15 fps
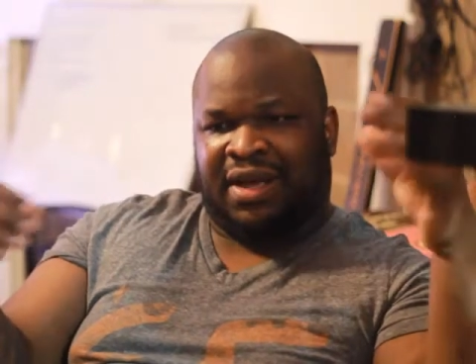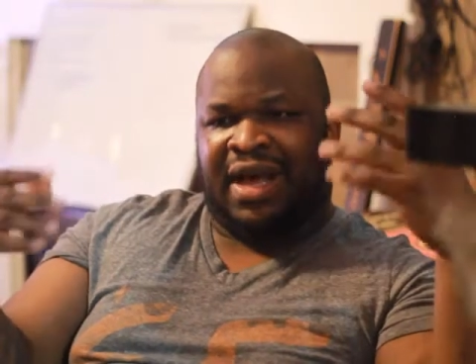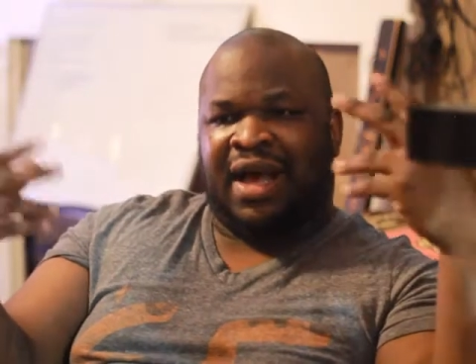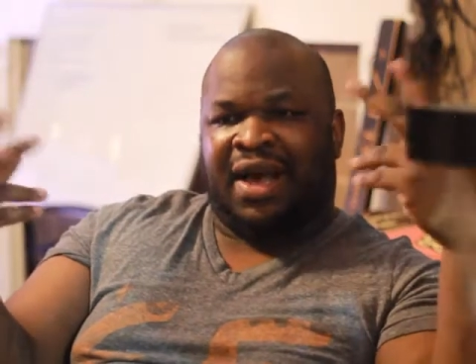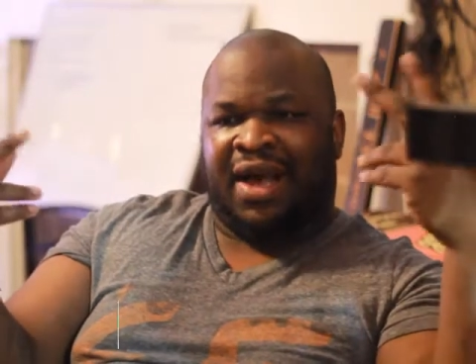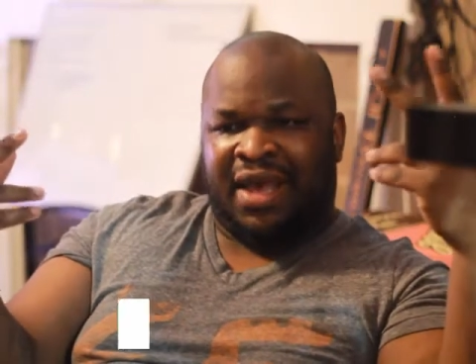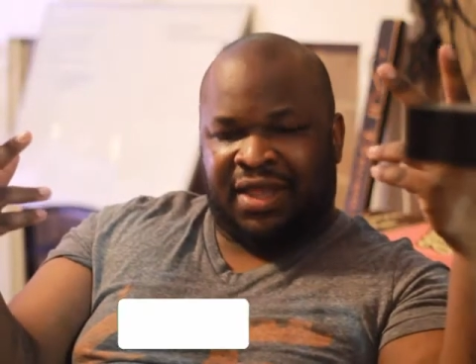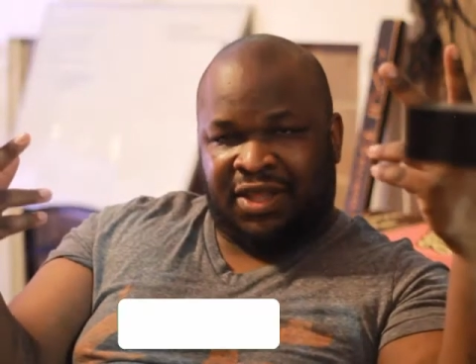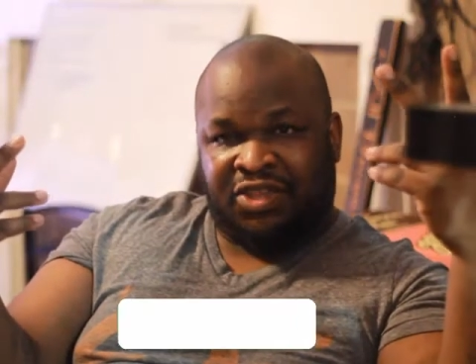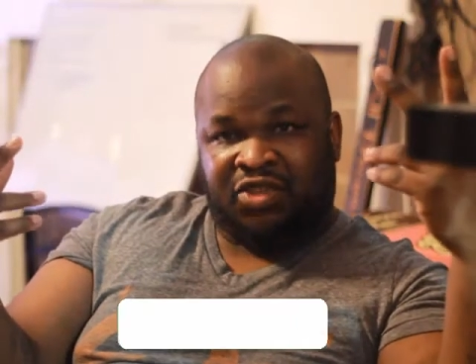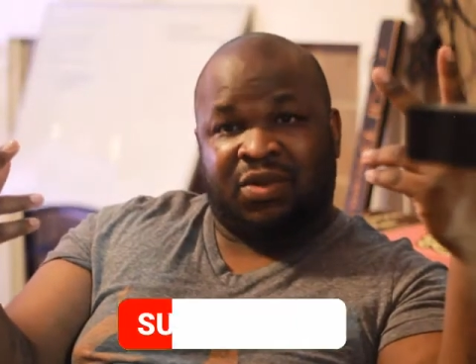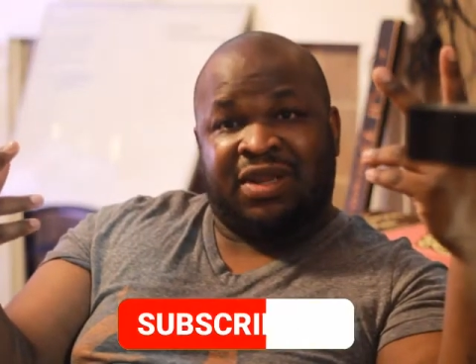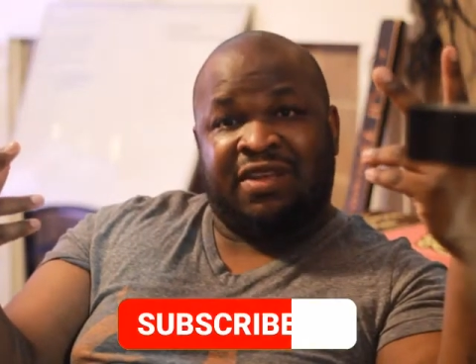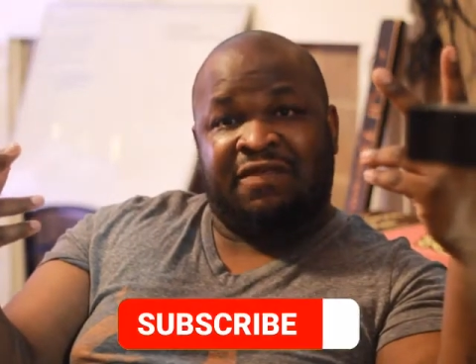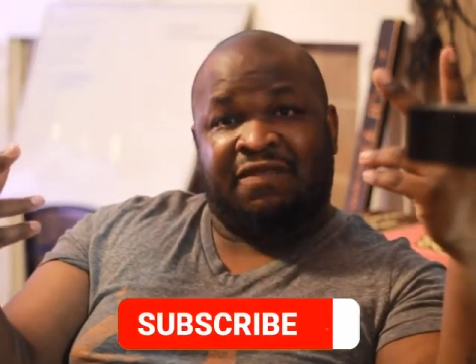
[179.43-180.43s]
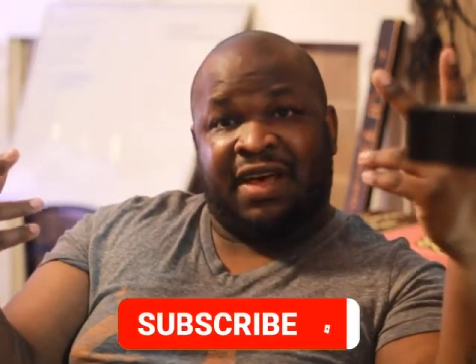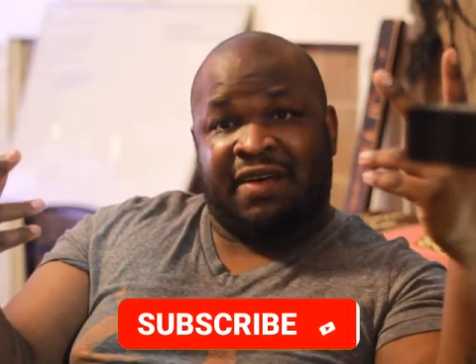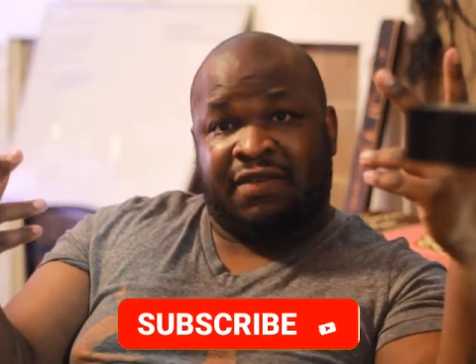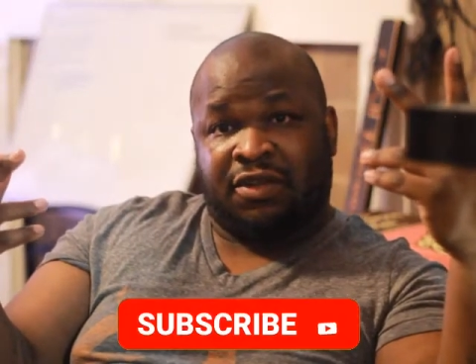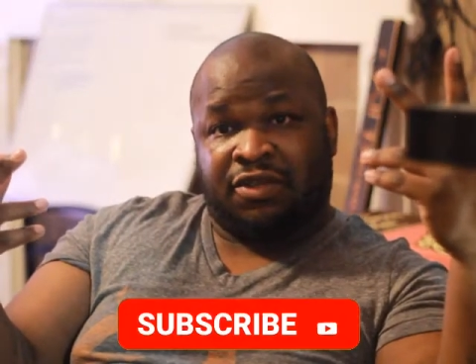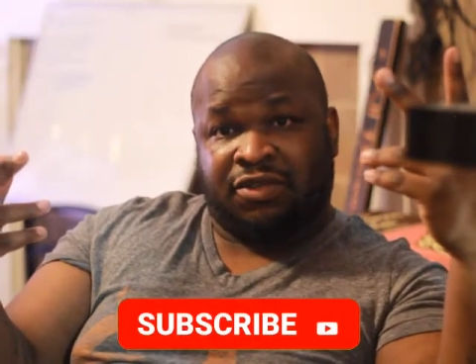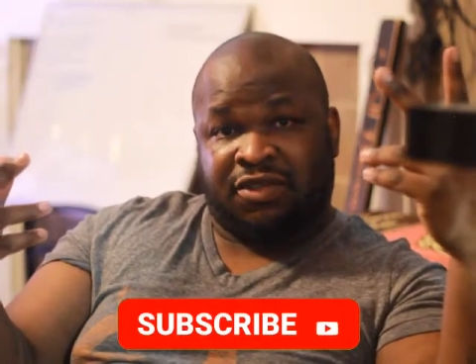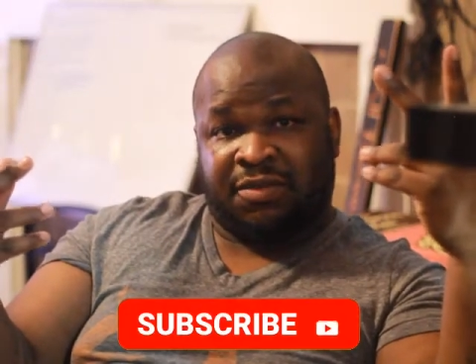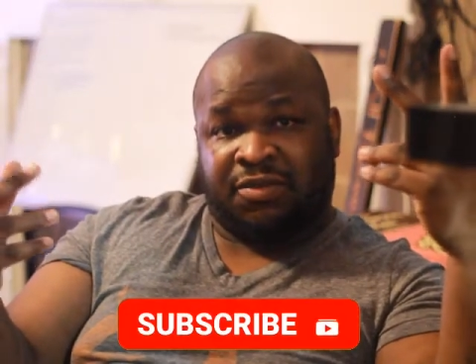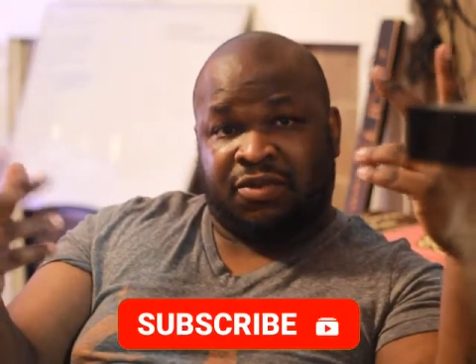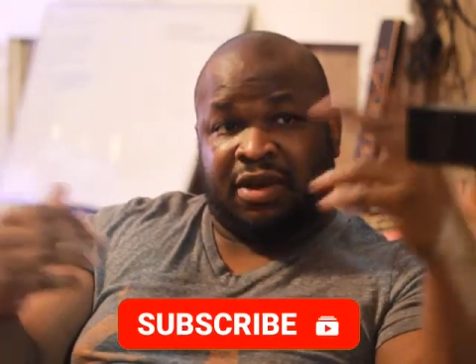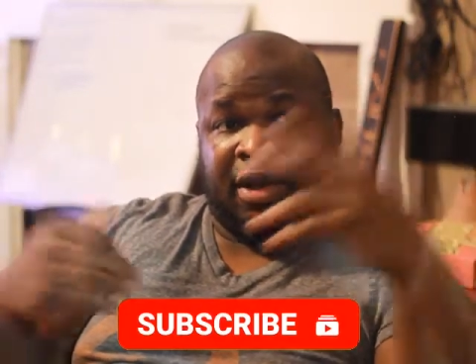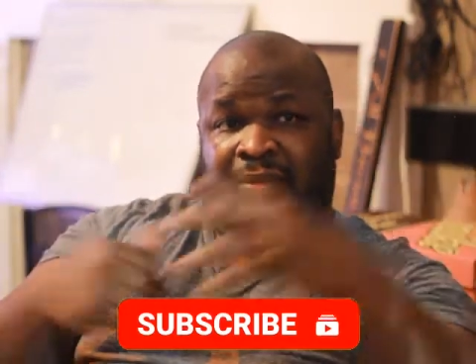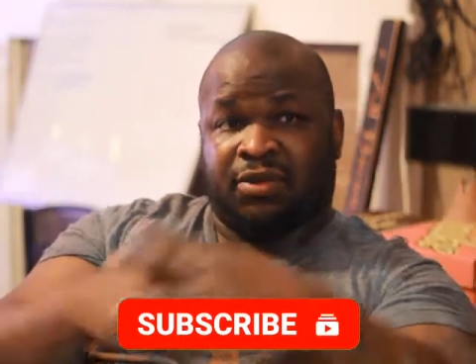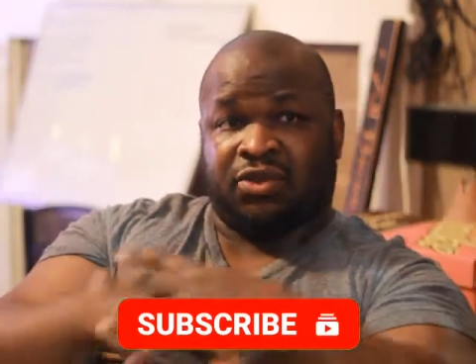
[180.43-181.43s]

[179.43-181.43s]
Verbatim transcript: I at least want to hit five hundred subscribers.